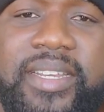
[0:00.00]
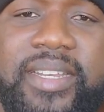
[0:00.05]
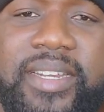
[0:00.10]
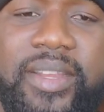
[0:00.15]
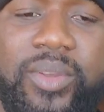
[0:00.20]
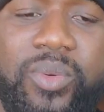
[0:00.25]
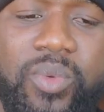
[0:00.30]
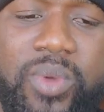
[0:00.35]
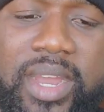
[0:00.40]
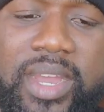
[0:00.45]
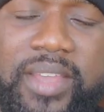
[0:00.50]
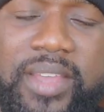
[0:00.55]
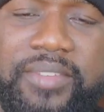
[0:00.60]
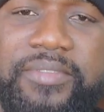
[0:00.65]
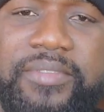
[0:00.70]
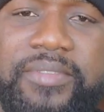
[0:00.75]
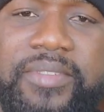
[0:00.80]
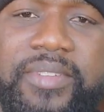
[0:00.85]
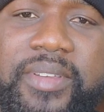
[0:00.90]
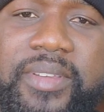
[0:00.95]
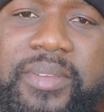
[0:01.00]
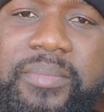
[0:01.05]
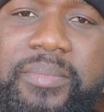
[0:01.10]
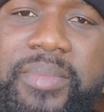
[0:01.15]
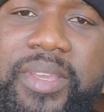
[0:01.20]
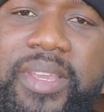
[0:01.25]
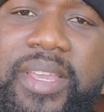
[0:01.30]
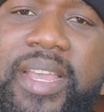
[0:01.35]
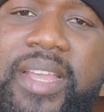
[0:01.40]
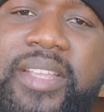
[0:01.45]
the wife
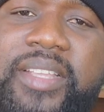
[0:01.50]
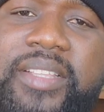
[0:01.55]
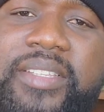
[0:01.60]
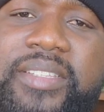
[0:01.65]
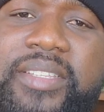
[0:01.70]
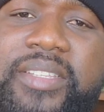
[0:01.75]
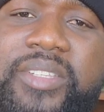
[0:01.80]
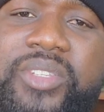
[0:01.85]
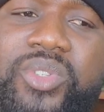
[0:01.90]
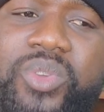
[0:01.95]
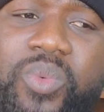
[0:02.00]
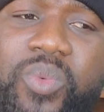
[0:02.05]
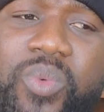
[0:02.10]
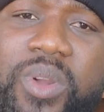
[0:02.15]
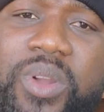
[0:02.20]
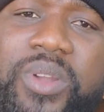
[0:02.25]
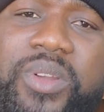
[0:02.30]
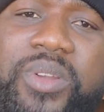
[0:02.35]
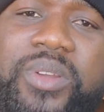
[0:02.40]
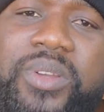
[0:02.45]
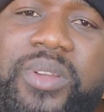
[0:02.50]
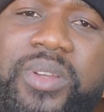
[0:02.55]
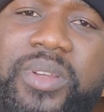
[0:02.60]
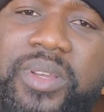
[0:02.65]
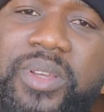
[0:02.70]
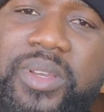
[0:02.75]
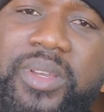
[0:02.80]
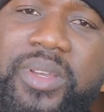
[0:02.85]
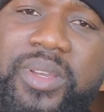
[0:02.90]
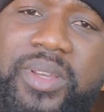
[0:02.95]
began to work
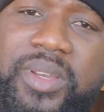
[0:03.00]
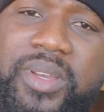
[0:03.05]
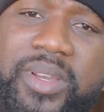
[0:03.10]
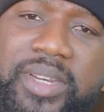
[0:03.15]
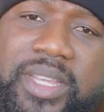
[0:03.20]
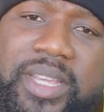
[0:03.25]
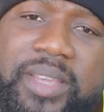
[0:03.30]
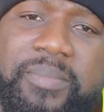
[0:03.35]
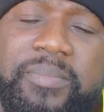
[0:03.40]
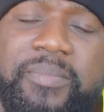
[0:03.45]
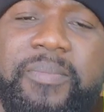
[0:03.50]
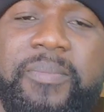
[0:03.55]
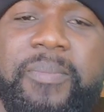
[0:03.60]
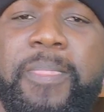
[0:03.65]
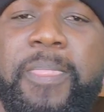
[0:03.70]
on him.